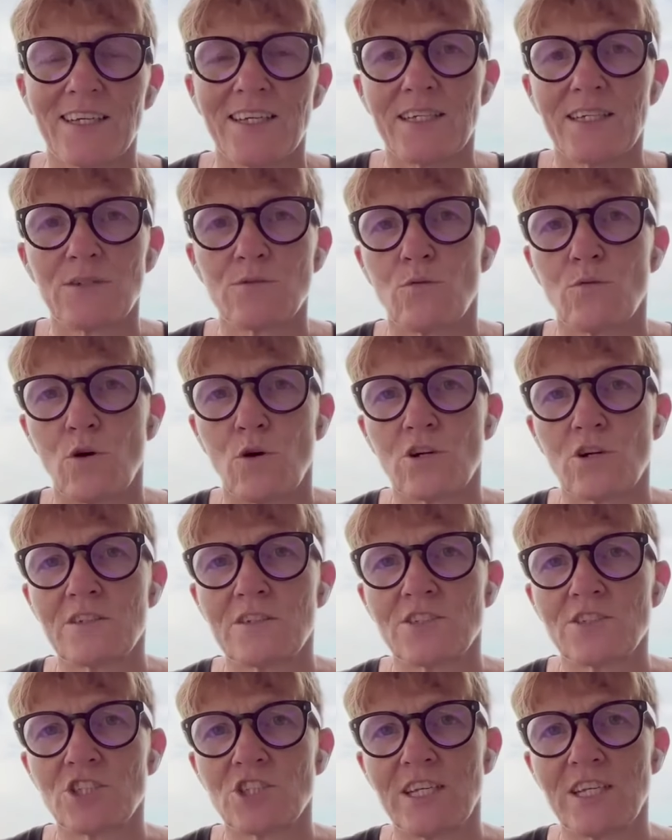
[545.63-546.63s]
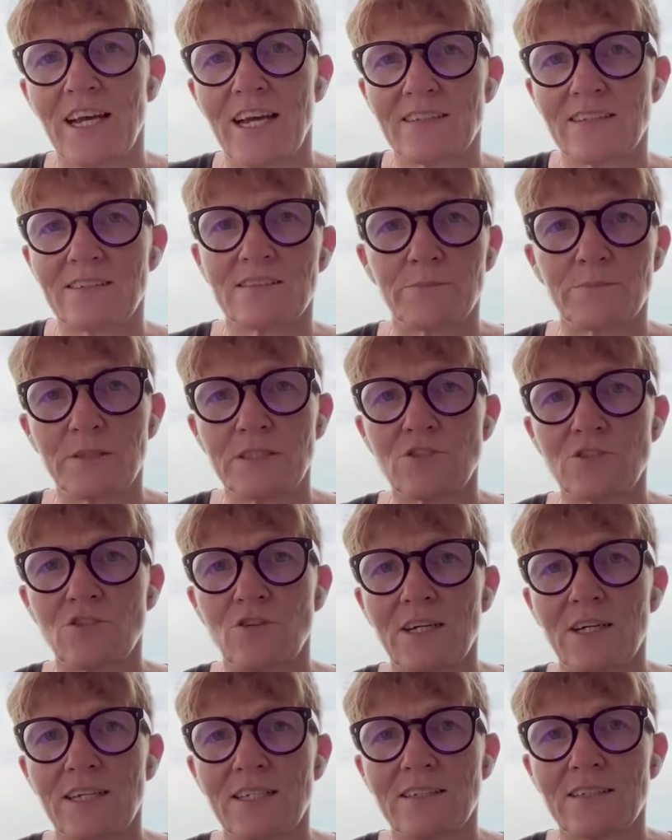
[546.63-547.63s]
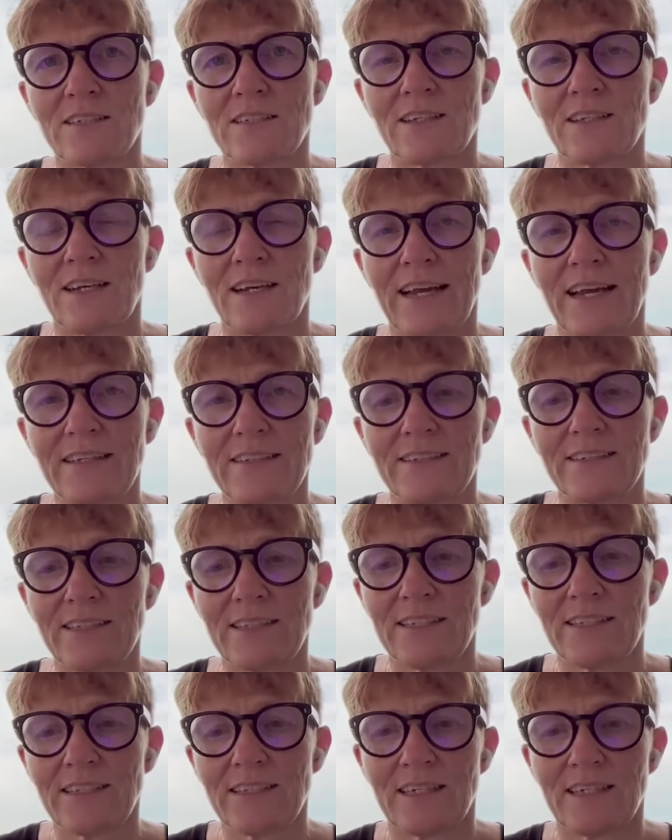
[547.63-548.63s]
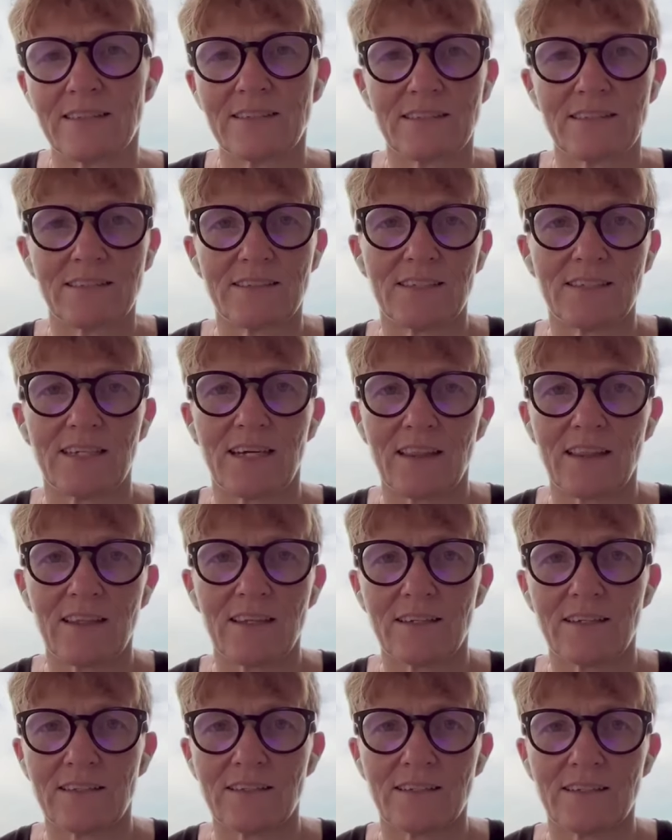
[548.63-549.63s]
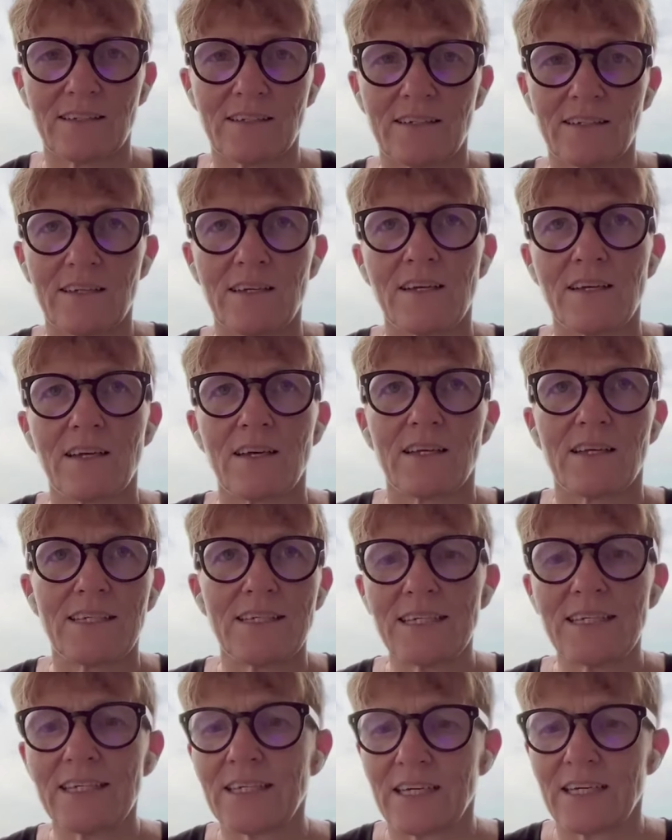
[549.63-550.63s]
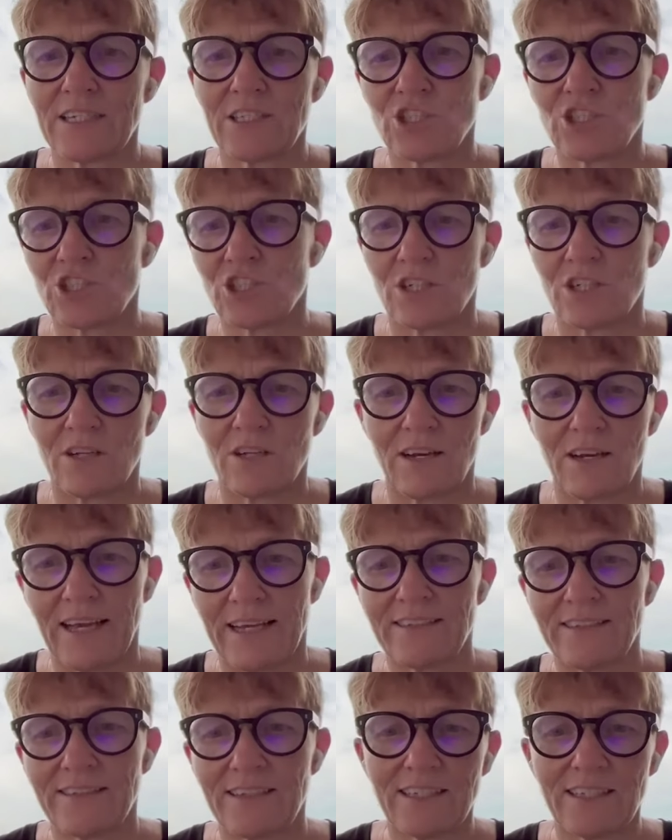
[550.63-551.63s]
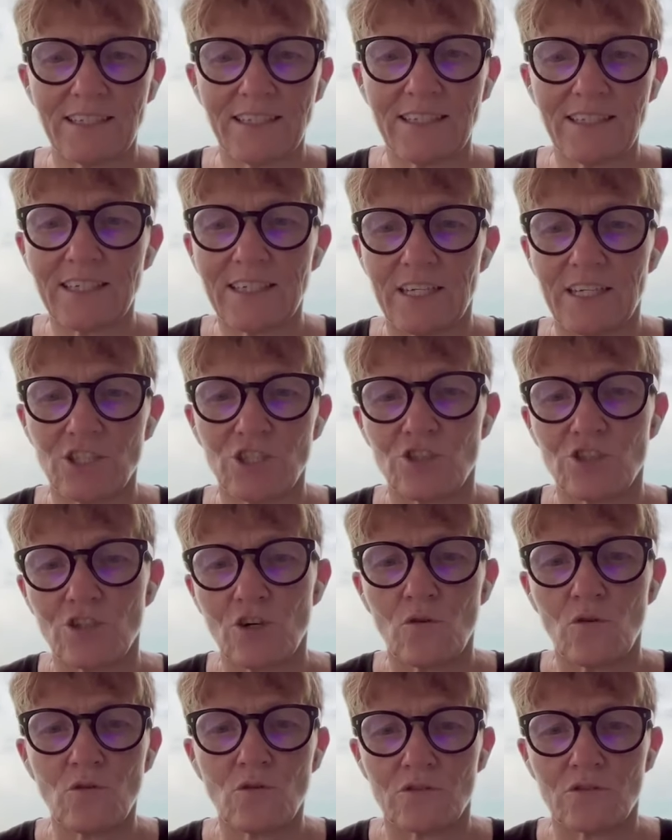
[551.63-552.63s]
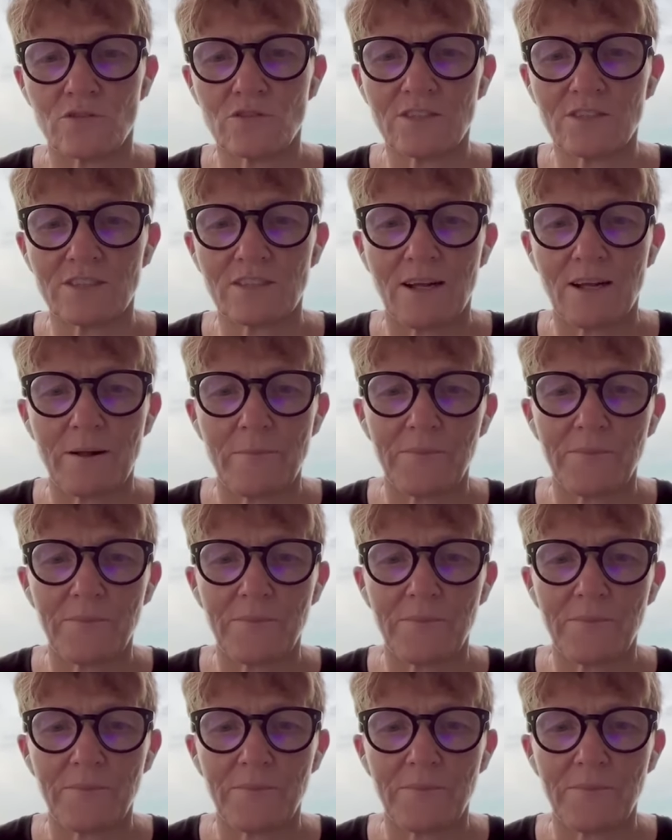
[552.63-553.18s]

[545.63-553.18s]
In one, she has the Bitcoin Lightning, and in the other, the eCash Lightning eCash tokens.